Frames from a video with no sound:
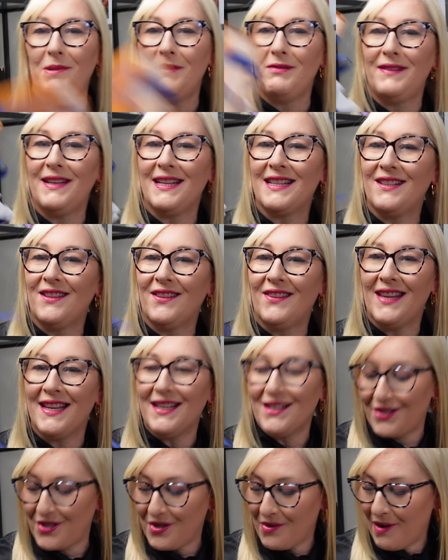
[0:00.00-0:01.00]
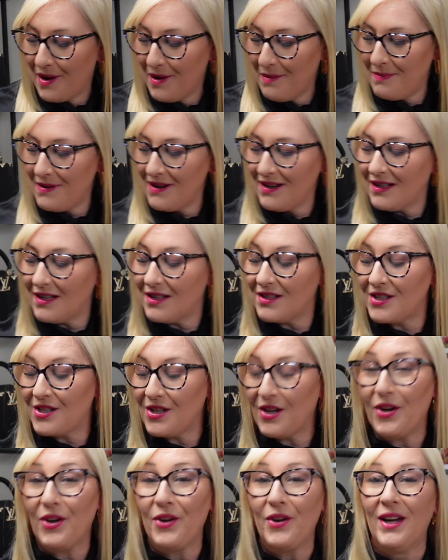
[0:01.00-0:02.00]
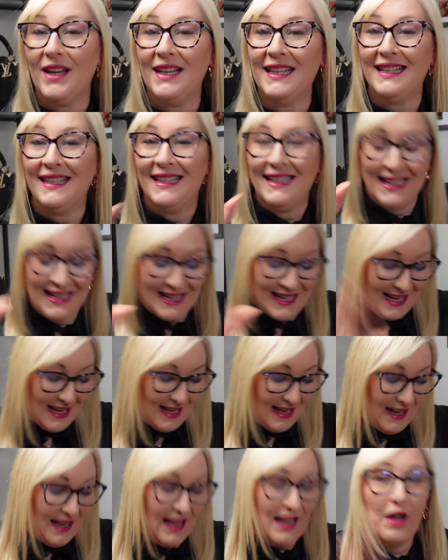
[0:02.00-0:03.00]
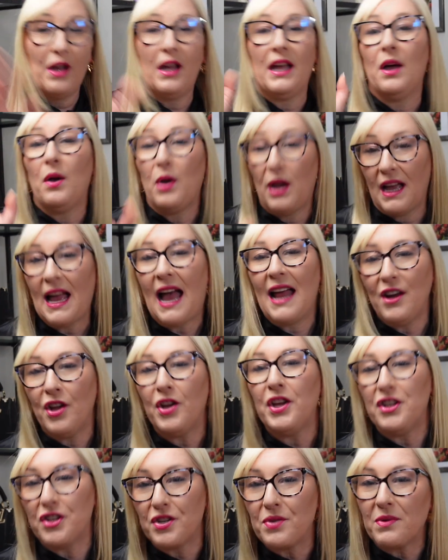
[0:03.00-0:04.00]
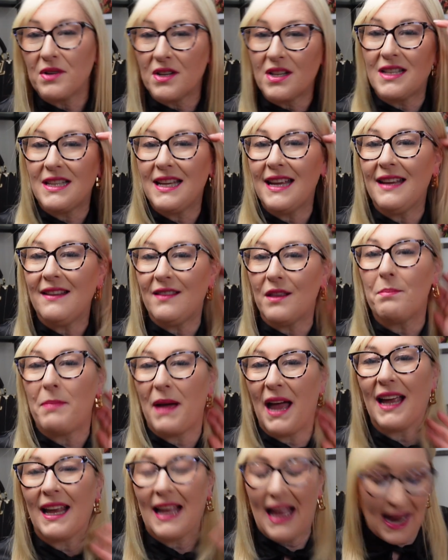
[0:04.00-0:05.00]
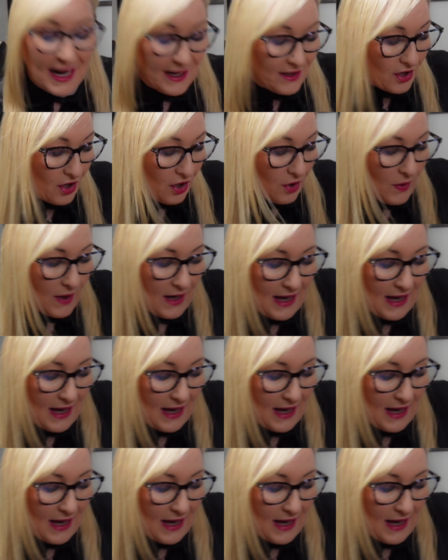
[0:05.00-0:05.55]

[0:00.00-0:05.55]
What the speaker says: little things to open. So I know you just want to see the bag. I know.